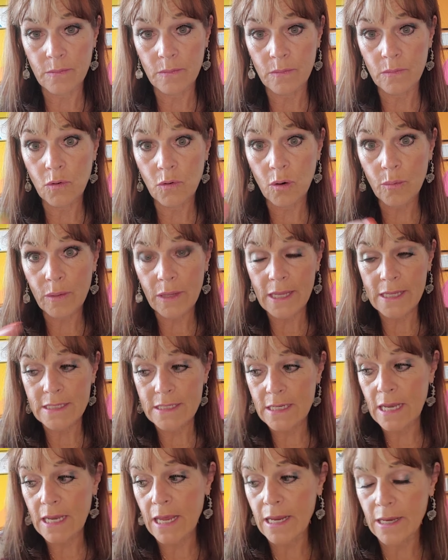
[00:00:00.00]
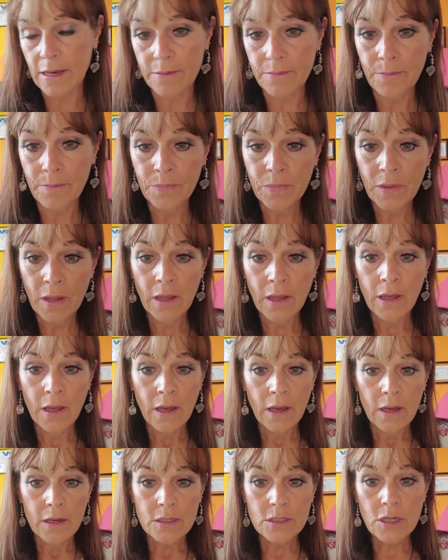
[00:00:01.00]
normally as sedating.
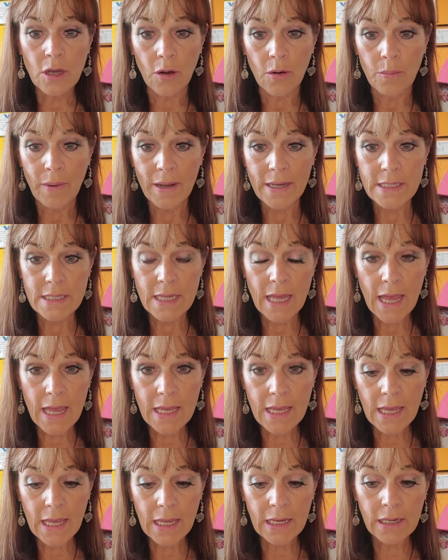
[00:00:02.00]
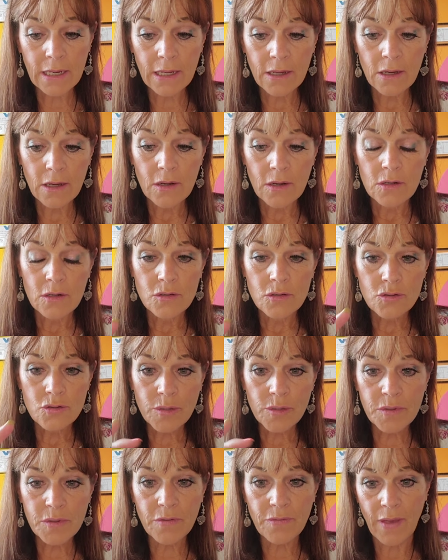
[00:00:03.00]
So by taking
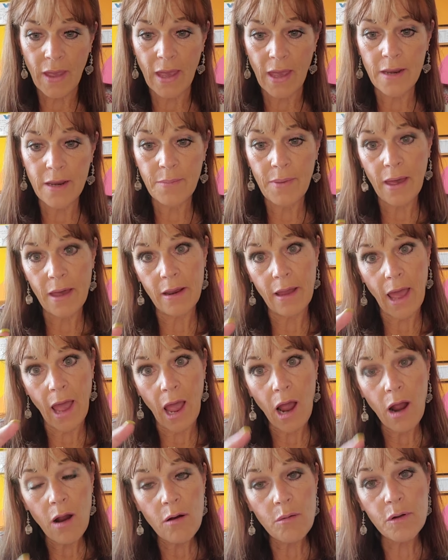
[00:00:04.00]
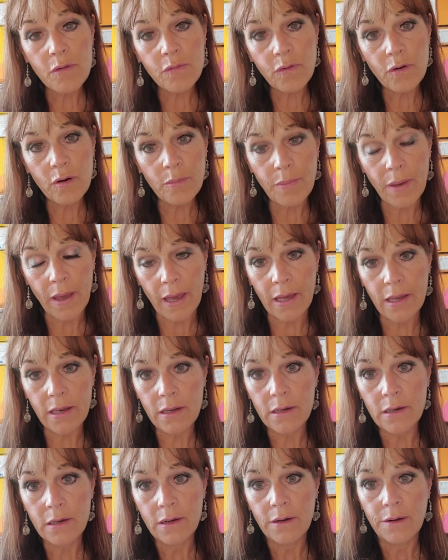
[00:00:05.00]
tryptophan about an hour before bed,
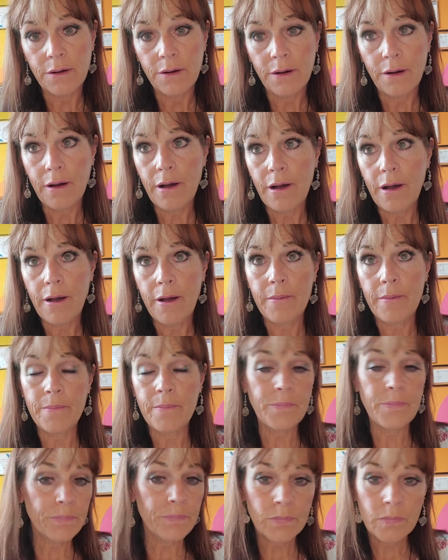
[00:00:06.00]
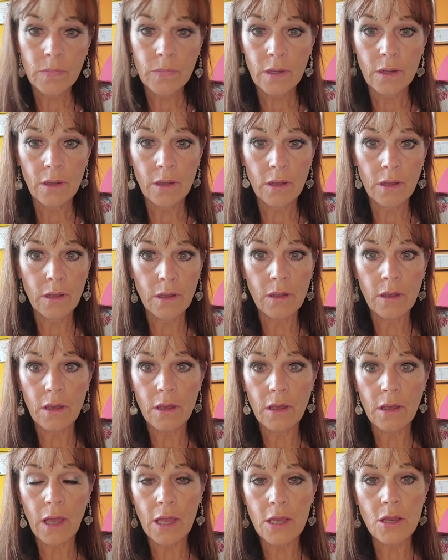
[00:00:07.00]
and
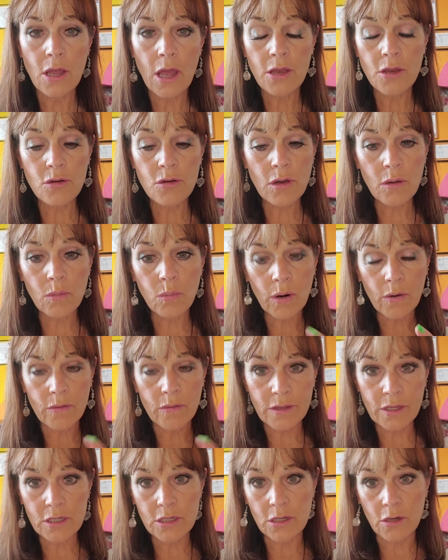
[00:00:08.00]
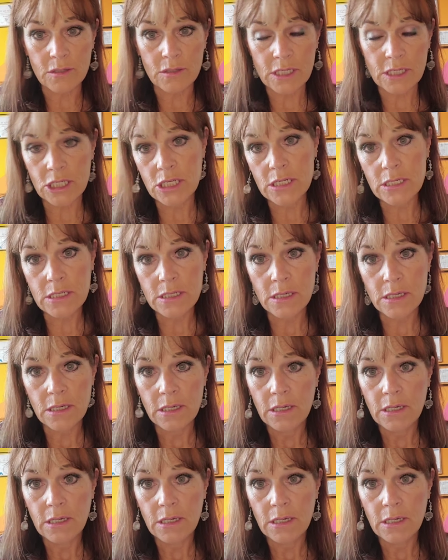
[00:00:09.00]
you can work with the dosages